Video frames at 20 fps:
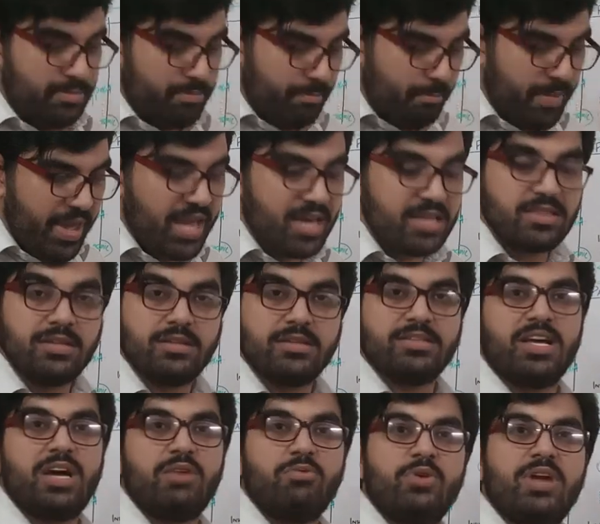make the
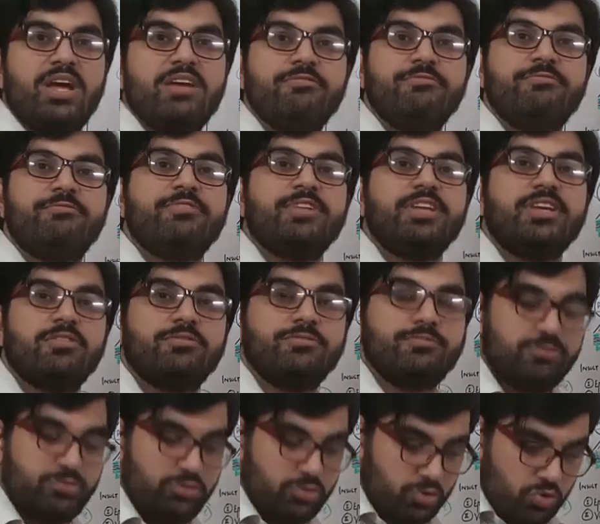alveoli free of
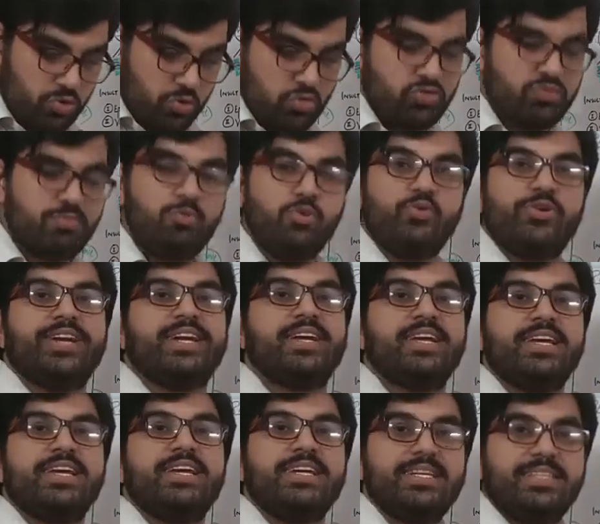those
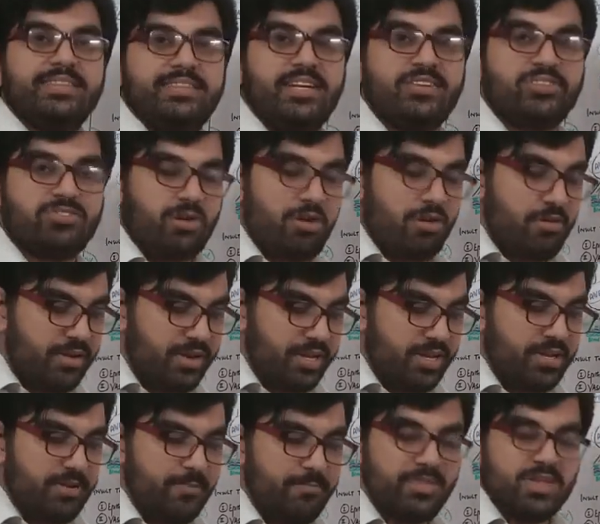fluid that is
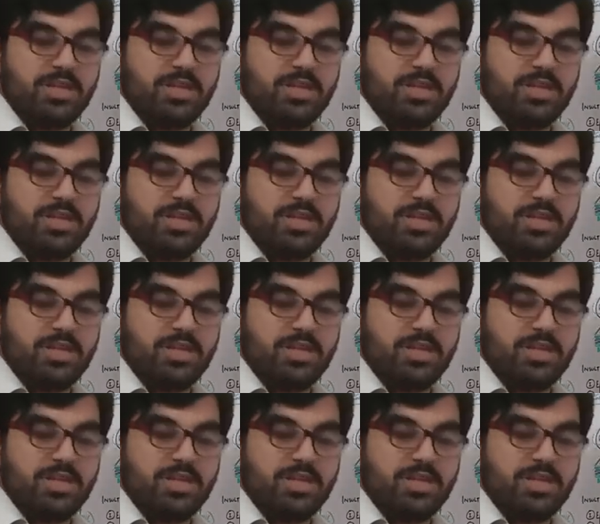already